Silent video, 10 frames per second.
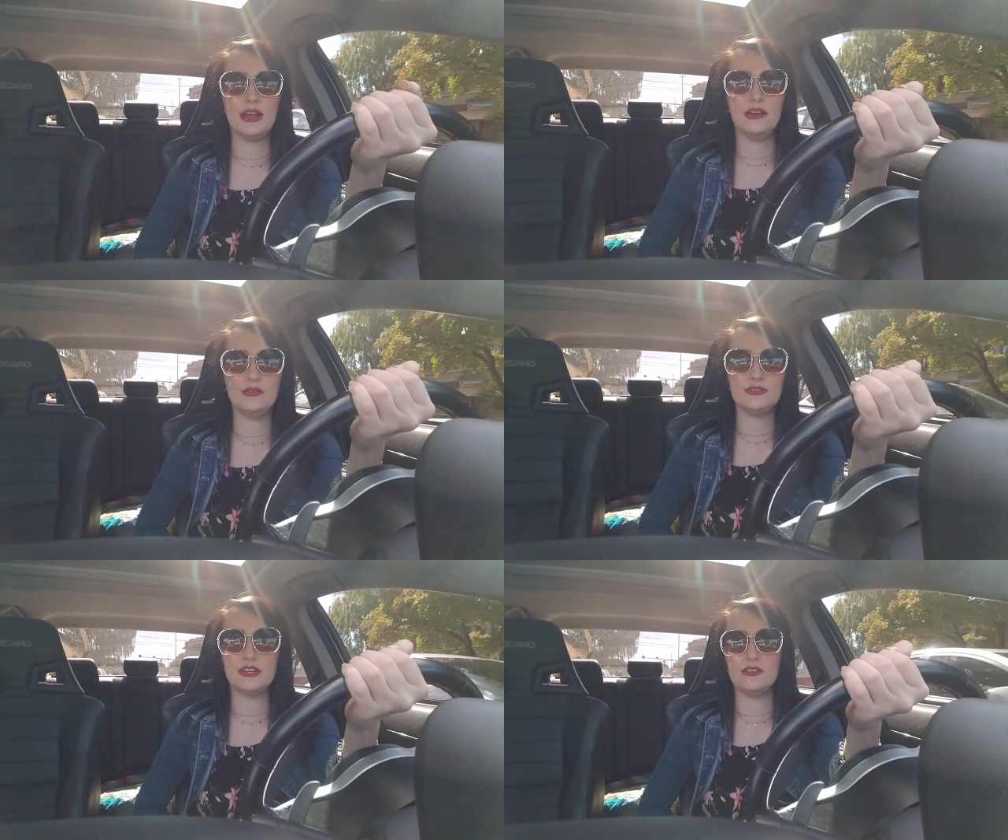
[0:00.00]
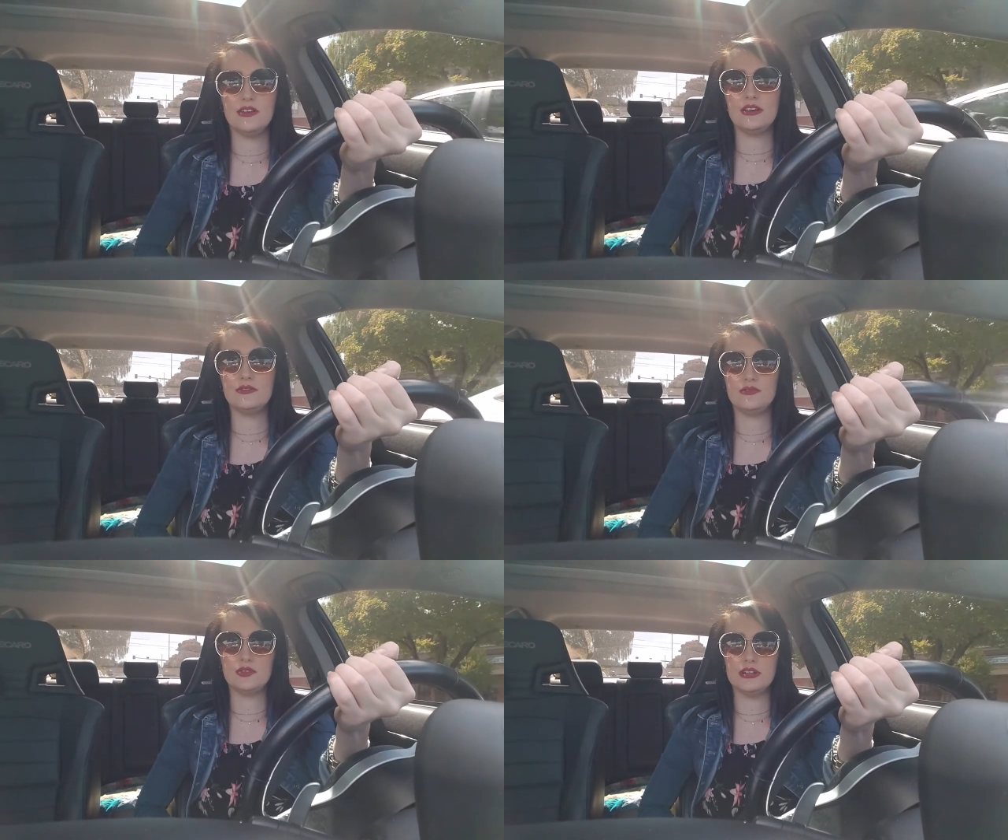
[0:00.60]
I've done a lot
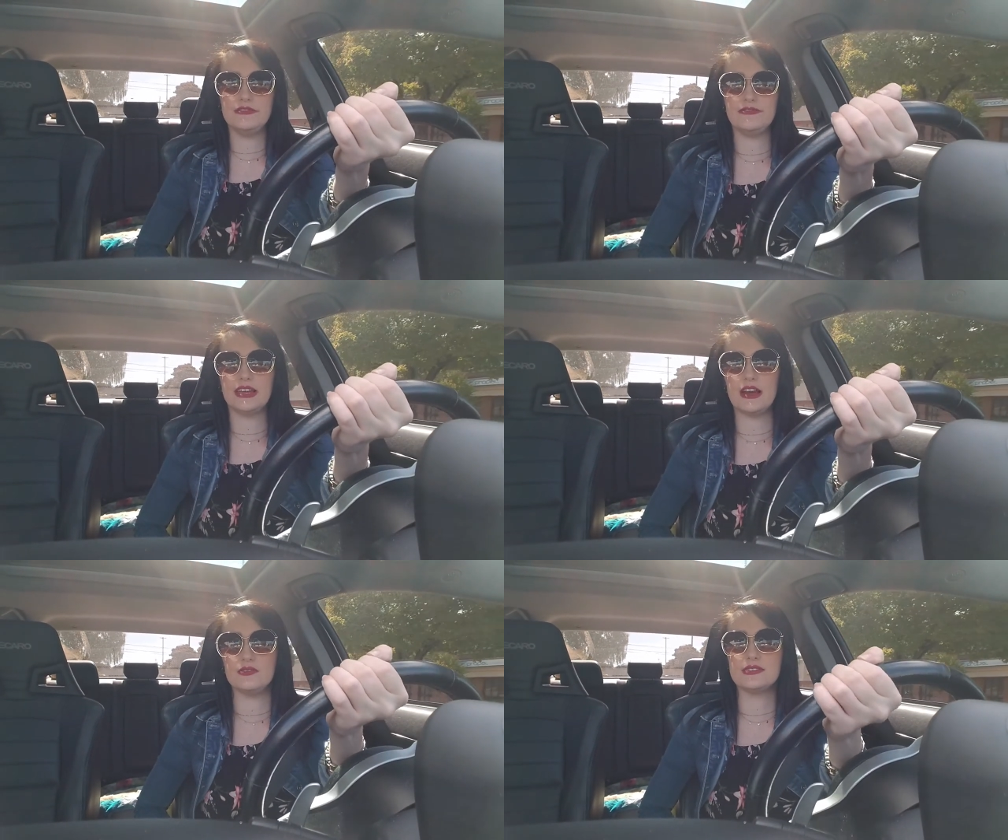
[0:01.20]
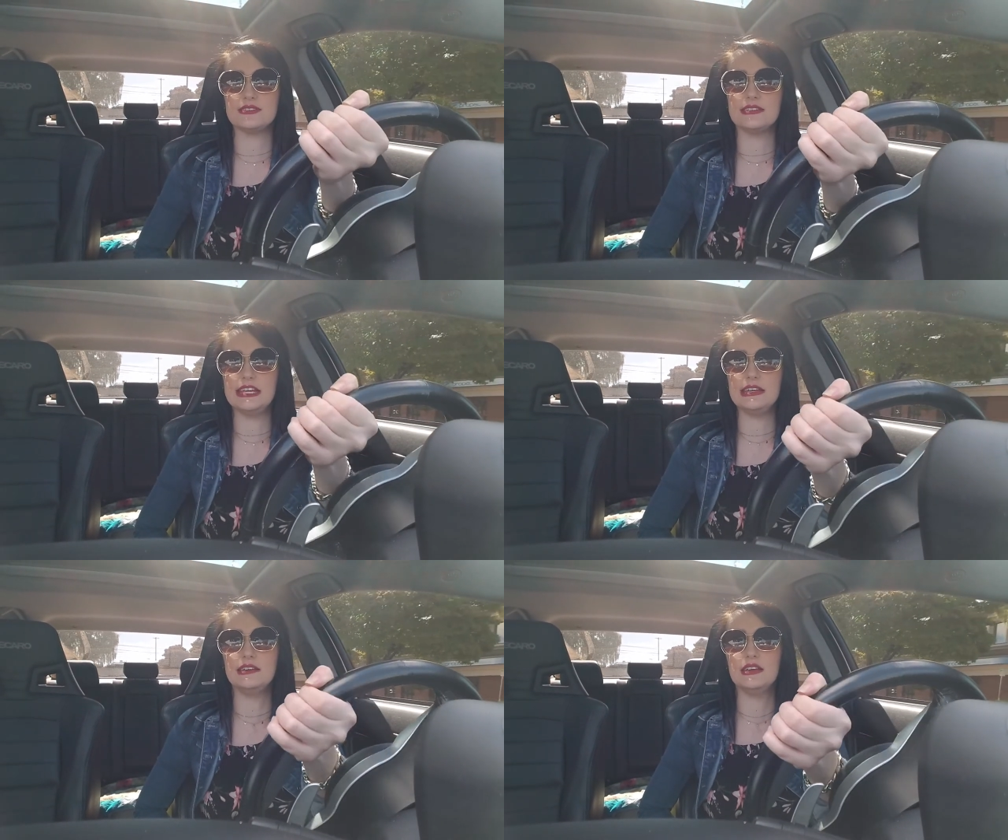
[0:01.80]
of grief
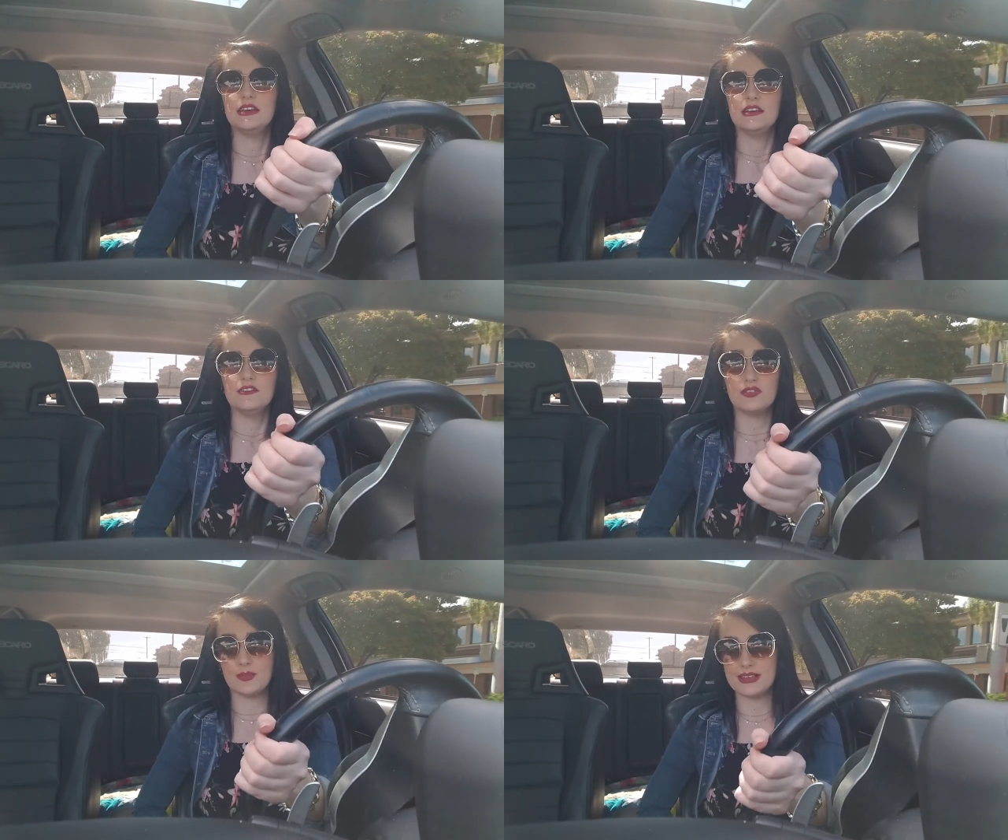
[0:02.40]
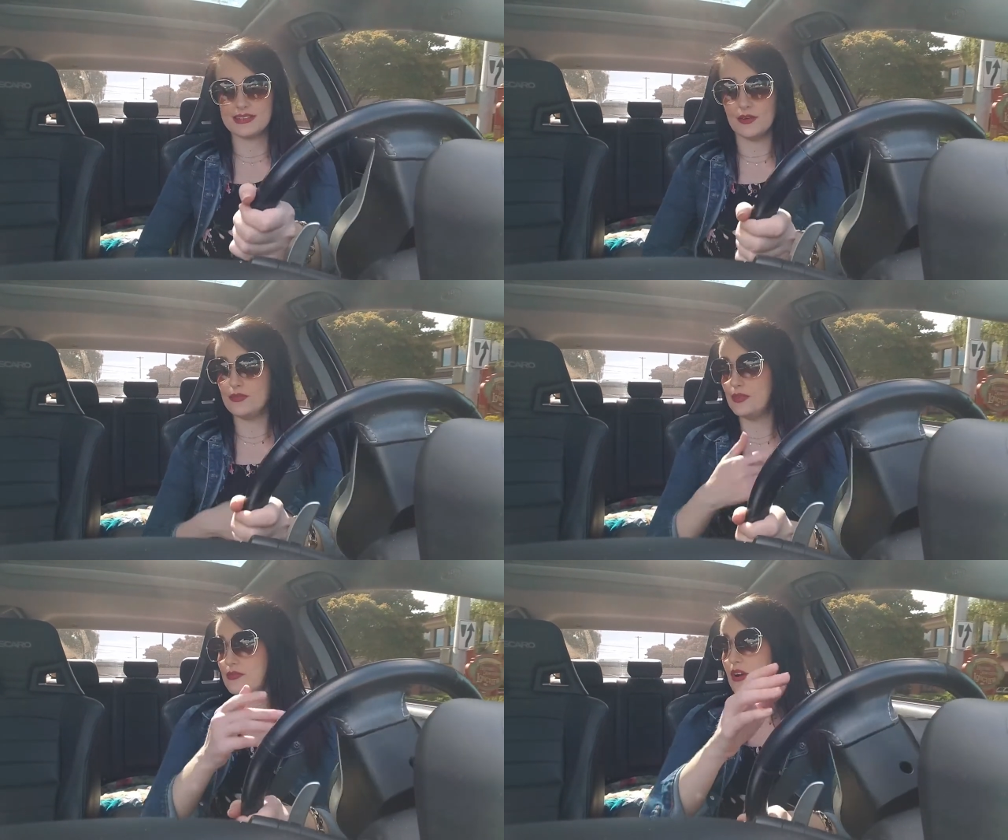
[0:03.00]
counseling for
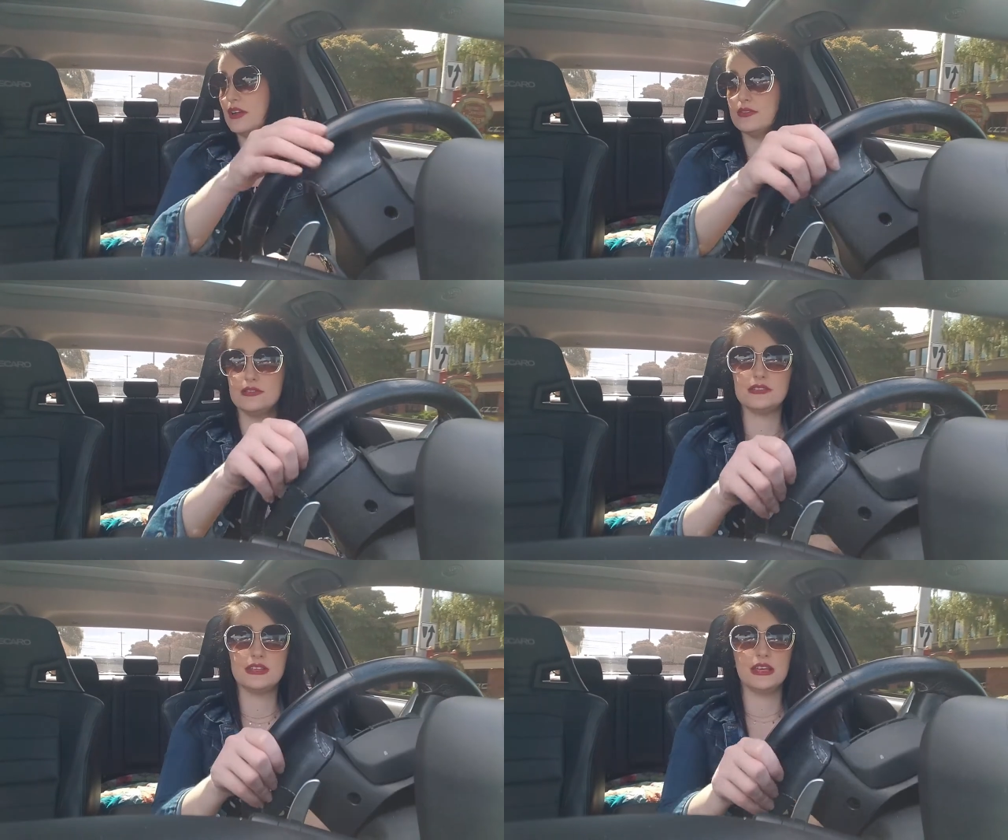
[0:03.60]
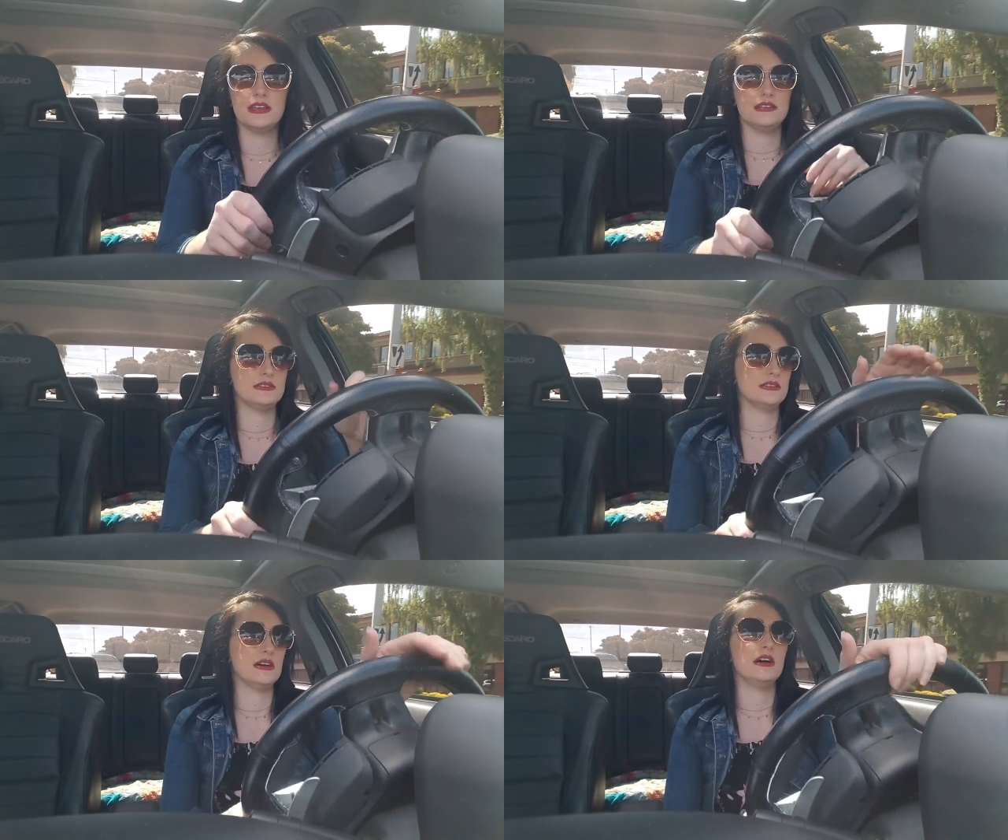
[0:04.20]
myself and for others,
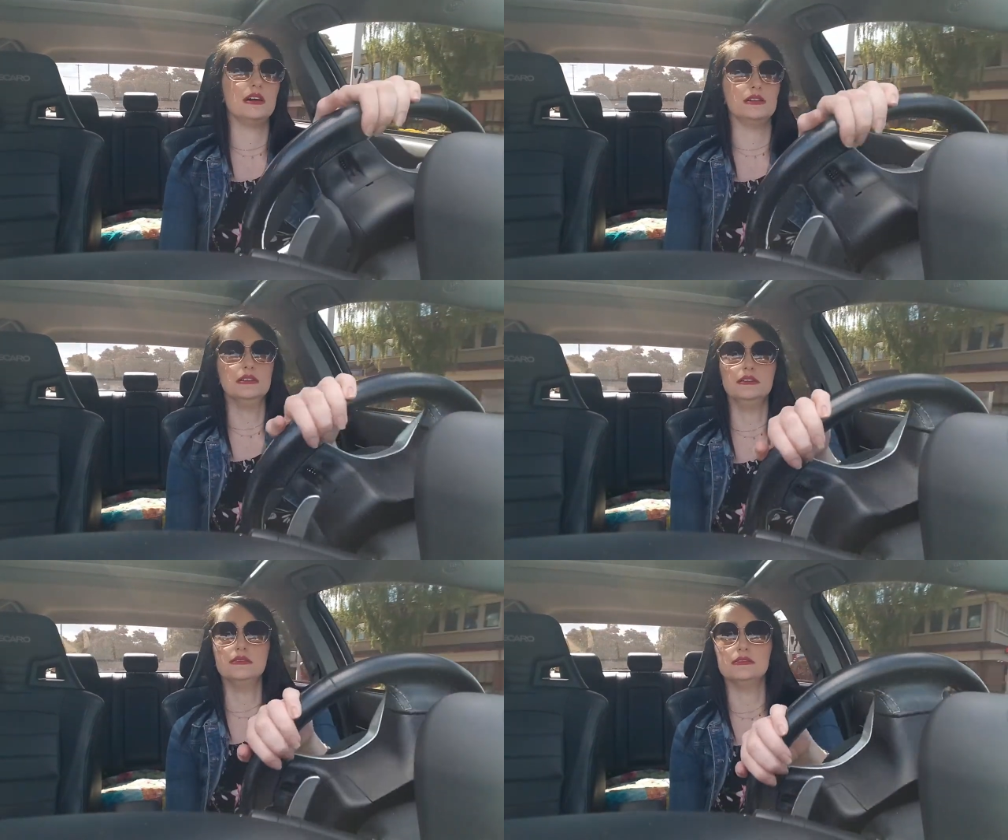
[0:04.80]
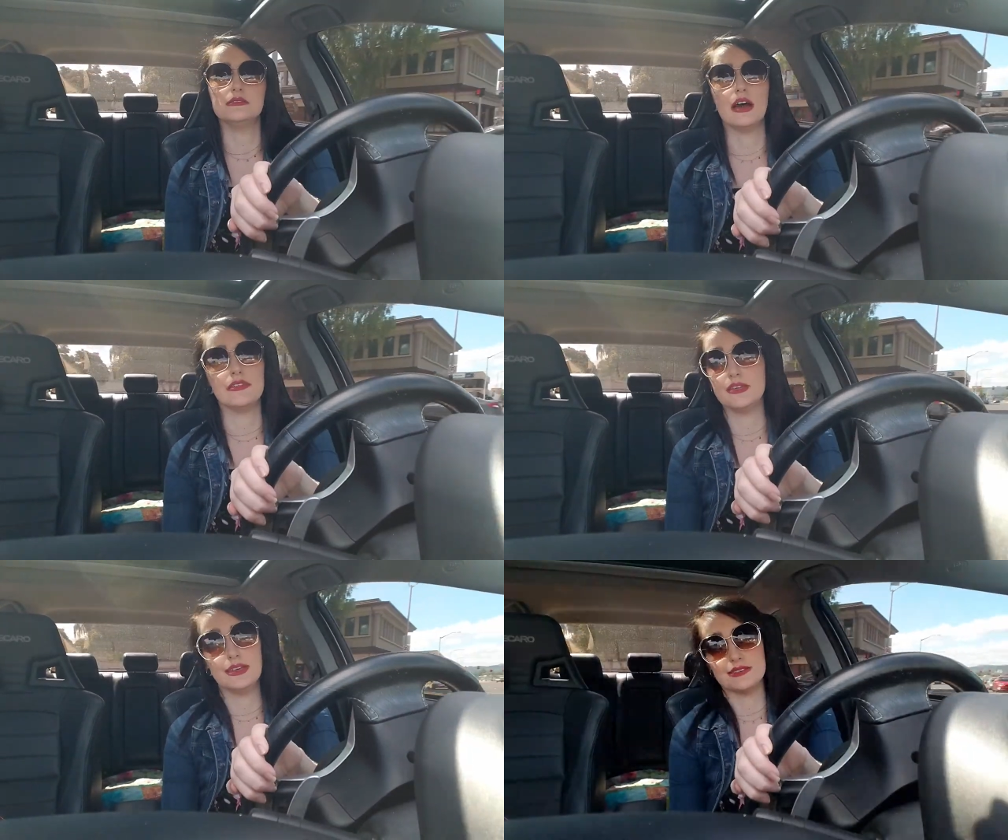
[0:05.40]
and uh,
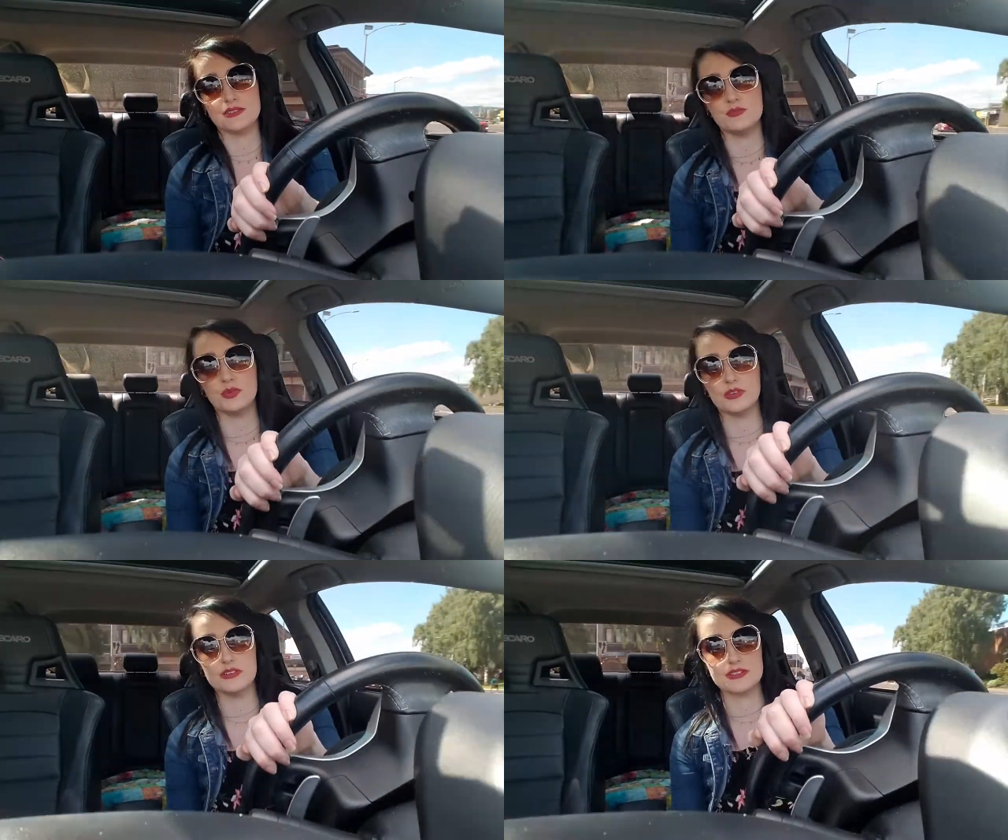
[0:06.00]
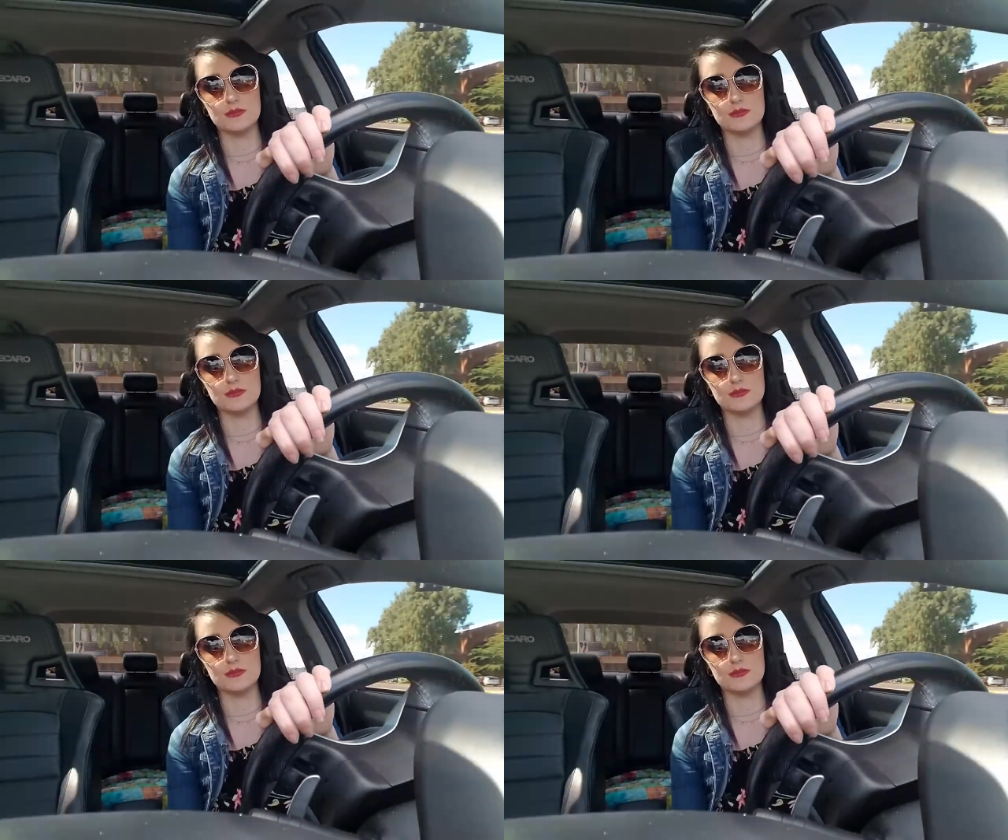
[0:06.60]
I think it's important.